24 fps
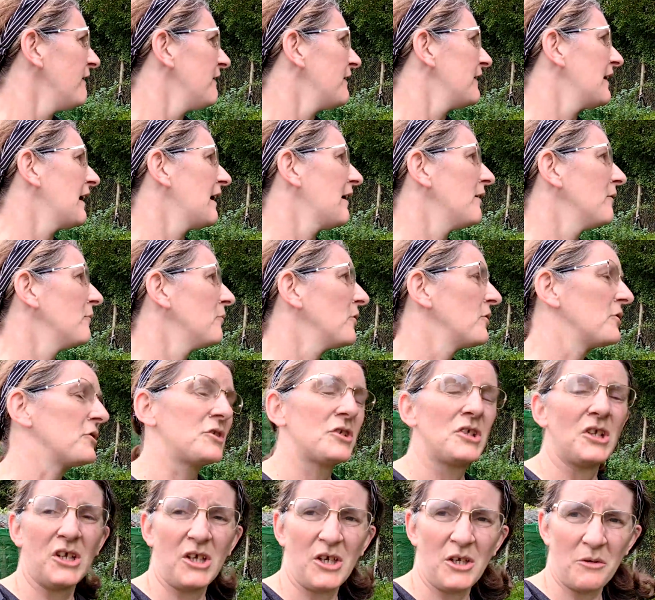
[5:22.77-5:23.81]
they'll want
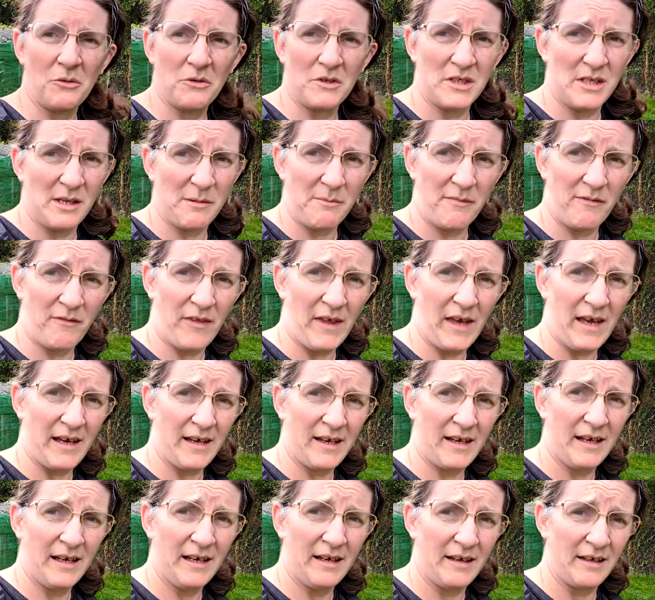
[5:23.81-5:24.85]
to use some of that
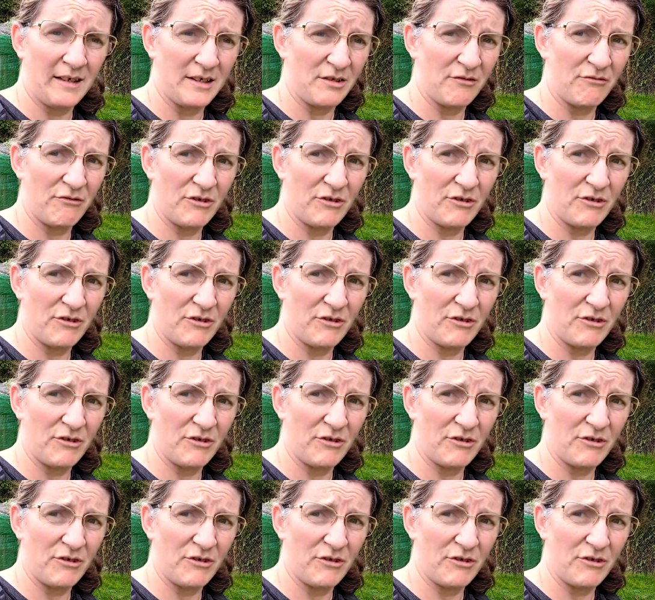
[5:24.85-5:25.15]
as a